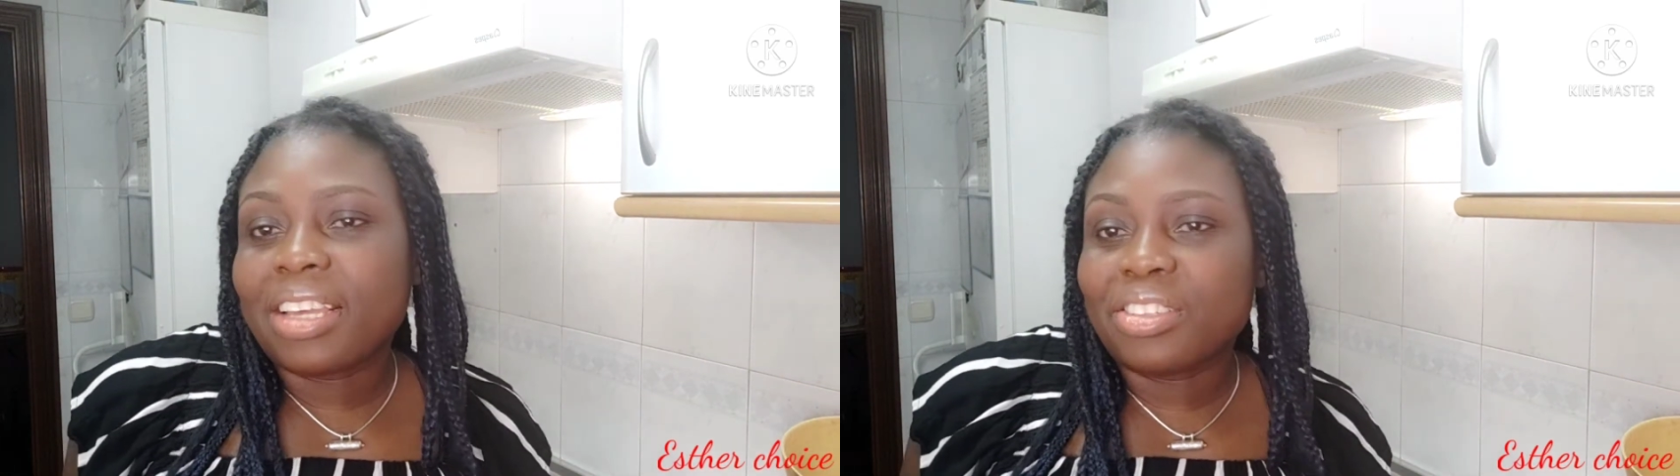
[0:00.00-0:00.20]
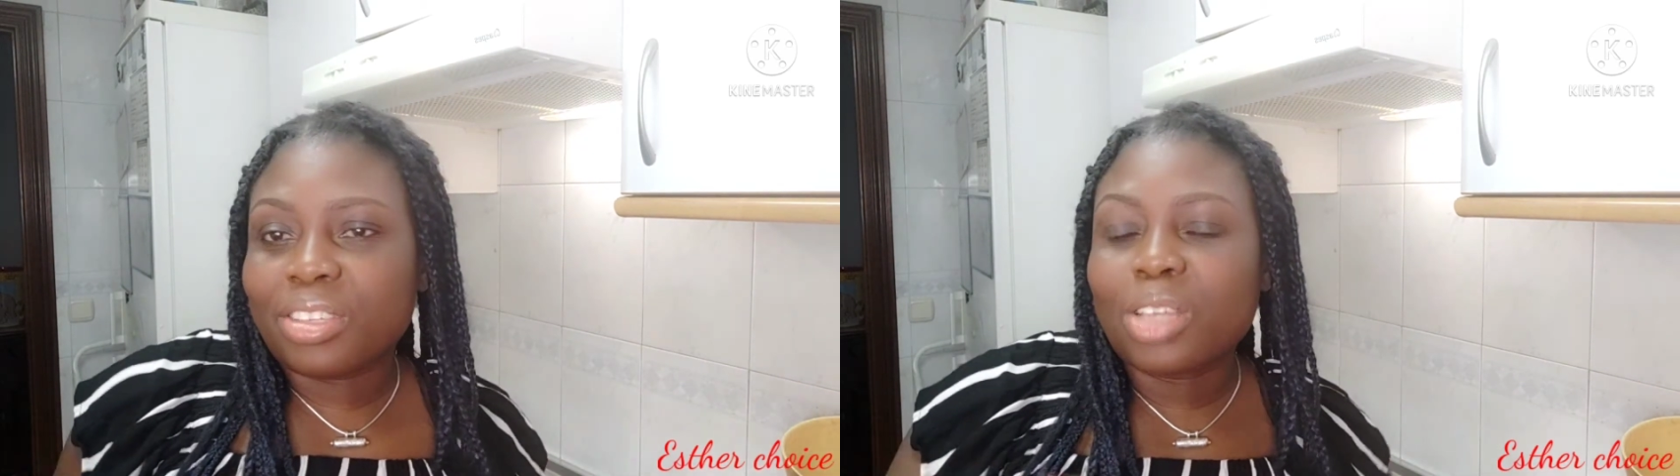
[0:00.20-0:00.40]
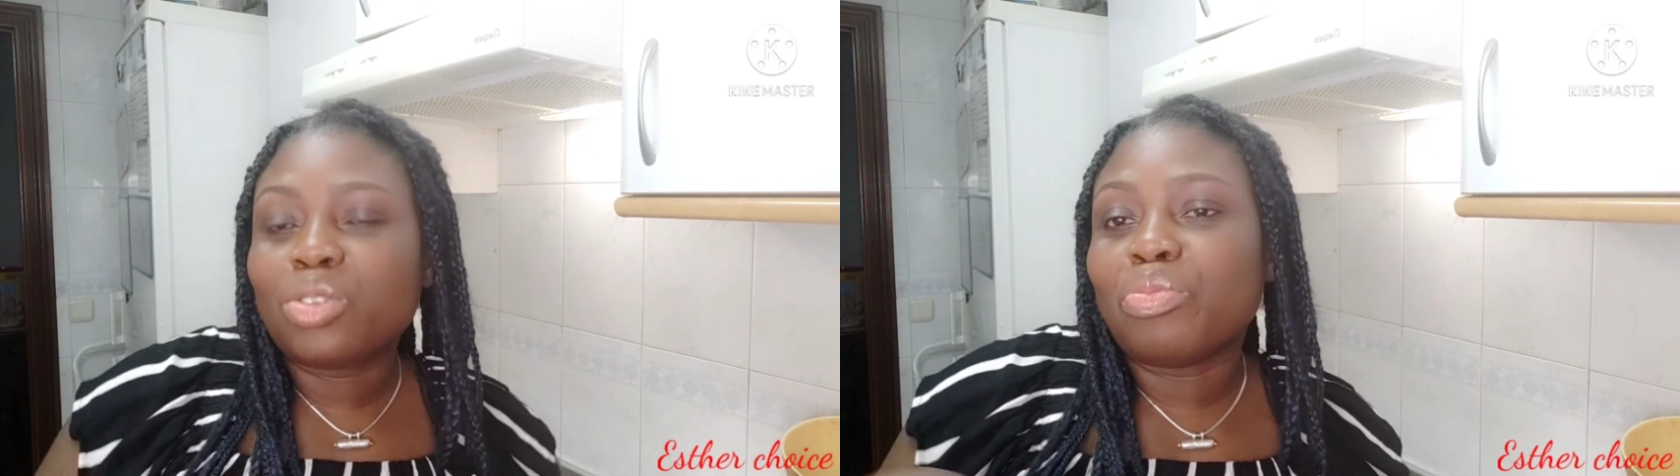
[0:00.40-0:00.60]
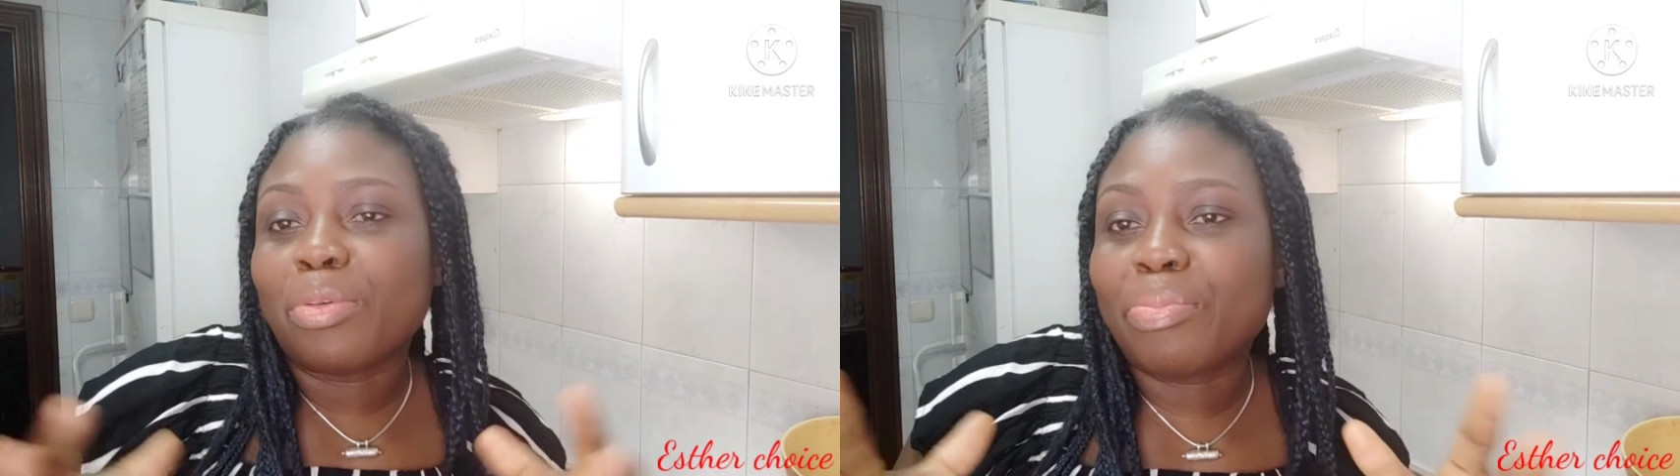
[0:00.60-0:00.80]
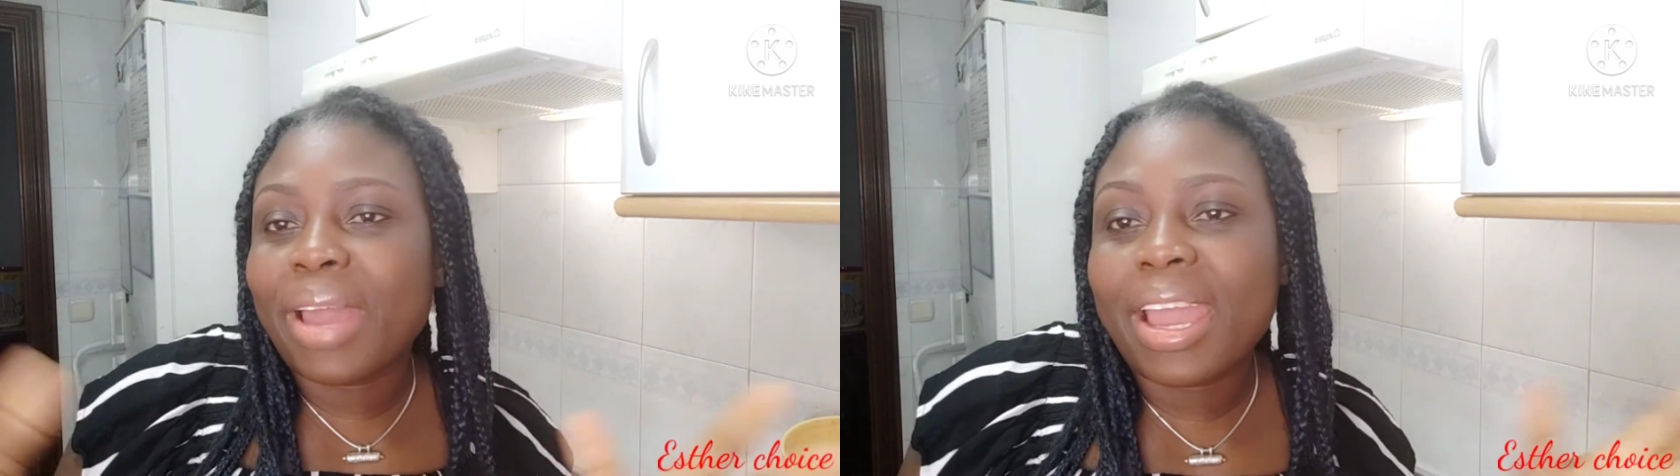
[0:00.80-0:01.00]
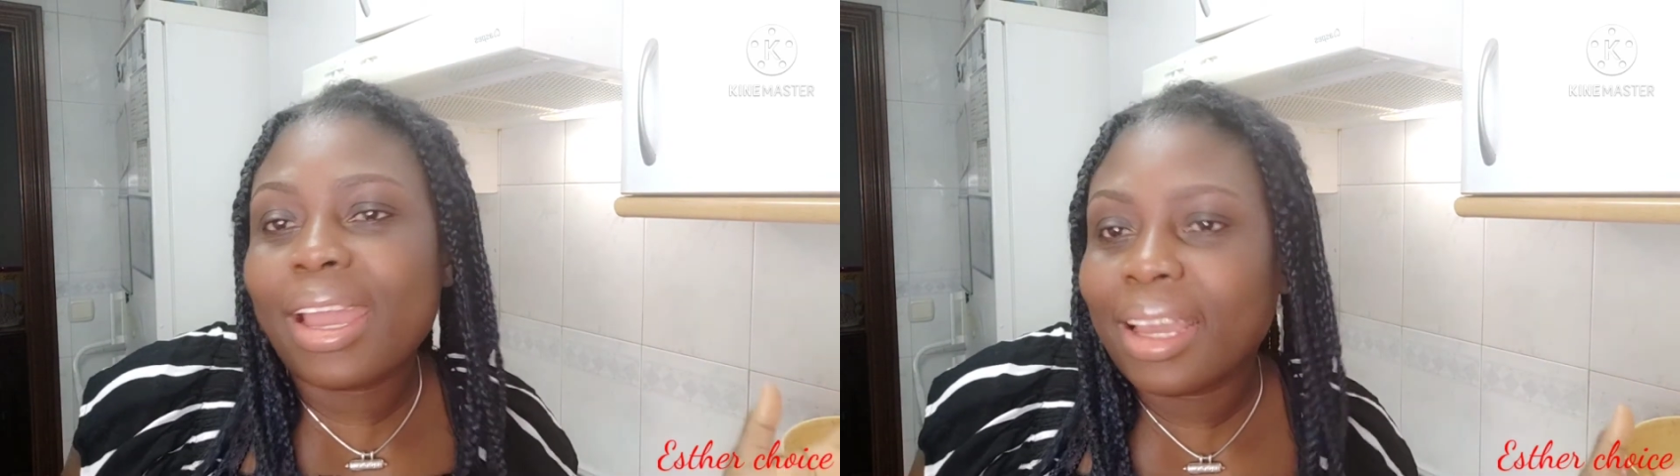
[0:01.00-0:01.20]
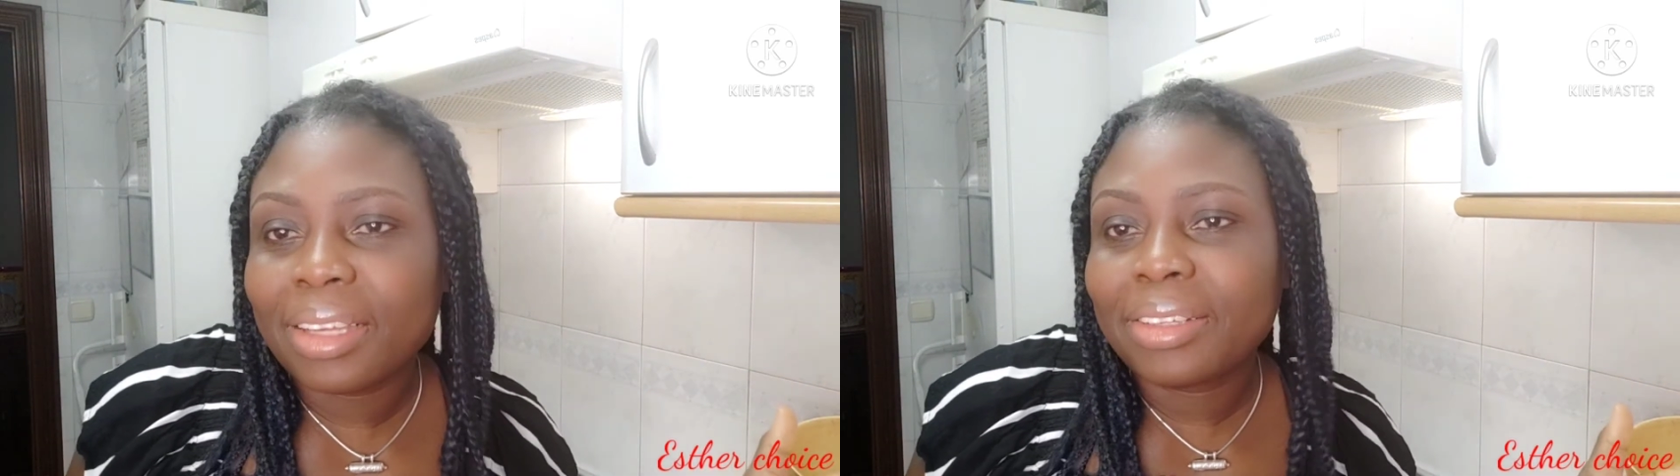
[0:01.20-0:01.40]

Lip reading: is just to prepare